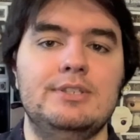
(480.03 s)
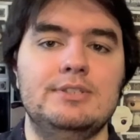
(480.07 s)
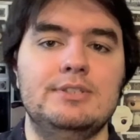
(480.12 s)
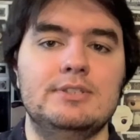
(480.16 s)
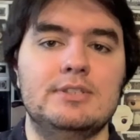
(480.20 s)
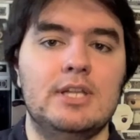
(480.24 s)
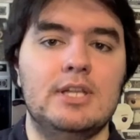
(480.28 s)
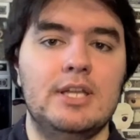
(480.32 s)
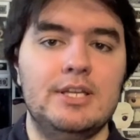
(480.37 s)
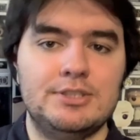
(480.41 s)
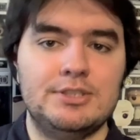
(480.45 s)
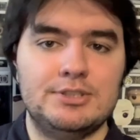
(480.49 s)

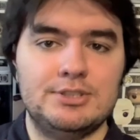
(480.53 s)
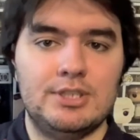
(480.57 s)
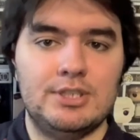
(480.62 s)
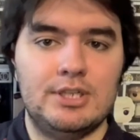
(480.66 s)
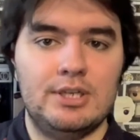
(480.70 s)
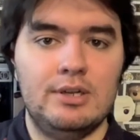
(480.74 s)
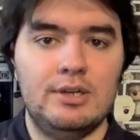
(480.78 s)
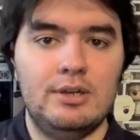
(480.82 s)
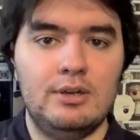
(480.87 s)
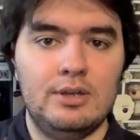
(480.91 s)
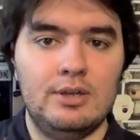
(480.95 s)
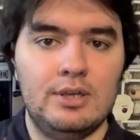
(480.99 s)
like,
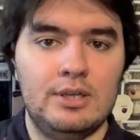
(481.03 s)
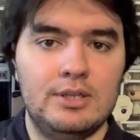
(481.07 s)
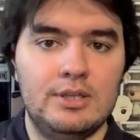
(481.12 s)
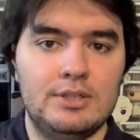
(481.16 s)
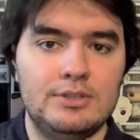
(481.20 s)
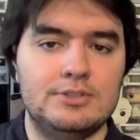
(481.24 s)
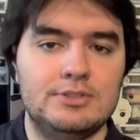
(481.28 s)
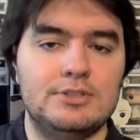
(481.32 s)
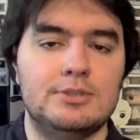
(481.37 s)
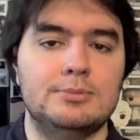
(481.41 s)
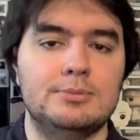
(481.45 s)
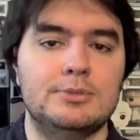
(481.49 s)
share,
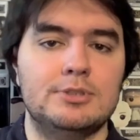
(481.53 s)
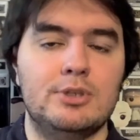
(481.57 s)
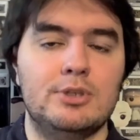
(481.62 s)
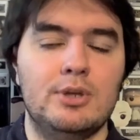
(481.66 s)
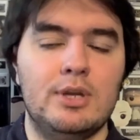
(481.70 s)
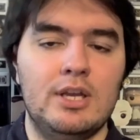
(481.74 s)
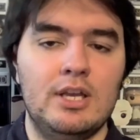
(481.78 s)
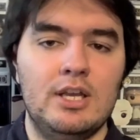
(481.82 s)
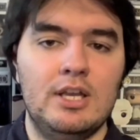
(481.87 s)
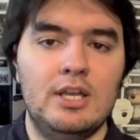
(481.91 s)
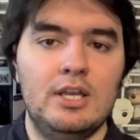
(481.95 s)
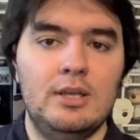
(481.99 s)
and
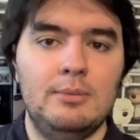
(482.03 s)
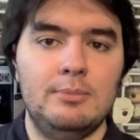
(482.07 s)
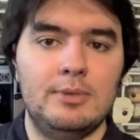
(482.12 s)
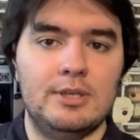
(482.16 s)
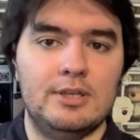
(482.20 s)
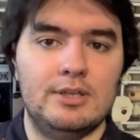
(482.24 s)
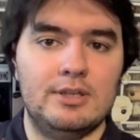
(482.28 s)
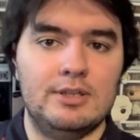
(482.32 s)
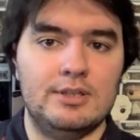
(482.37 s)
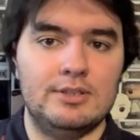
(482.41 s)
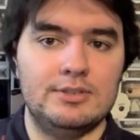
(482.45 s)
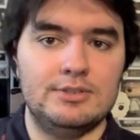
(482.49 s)
subscribe,
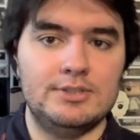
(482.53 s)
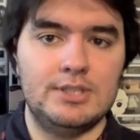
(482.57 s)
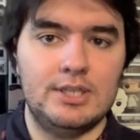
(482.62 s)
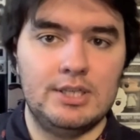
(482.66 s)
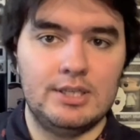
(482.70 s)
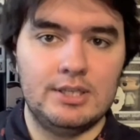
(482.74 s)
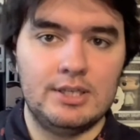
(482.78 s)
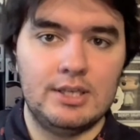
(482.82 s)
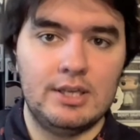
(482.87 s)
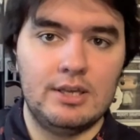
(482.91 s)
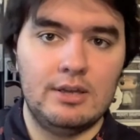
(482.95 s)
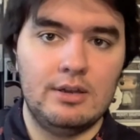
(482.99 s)
and
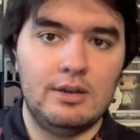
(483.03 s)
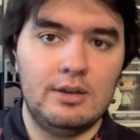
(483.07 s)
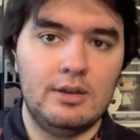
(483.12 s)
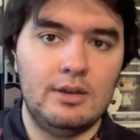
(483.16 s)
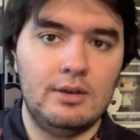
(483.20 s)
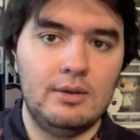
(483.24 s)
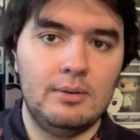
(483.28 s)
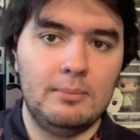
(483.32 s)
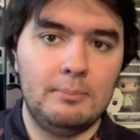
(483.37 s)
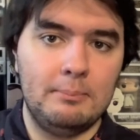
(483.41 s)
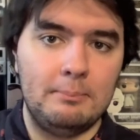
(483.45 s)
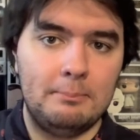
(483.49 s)
take
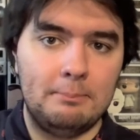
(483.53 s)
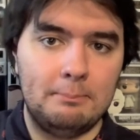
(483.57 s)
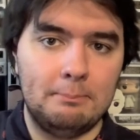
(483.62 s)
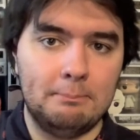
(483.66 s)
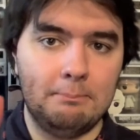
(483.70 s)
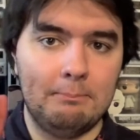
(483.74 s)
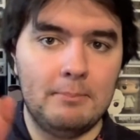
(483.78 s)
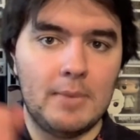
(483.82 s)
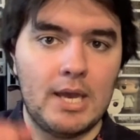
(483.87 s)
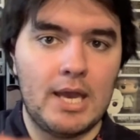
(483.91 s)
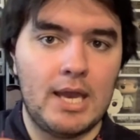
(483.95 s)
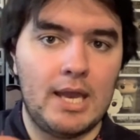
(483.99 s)
care.
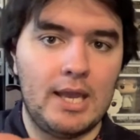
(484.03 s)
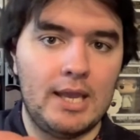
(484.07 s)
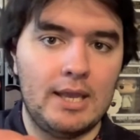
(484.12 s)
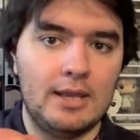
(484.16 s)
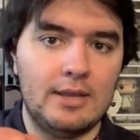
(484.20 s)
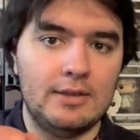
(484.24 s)
Bye.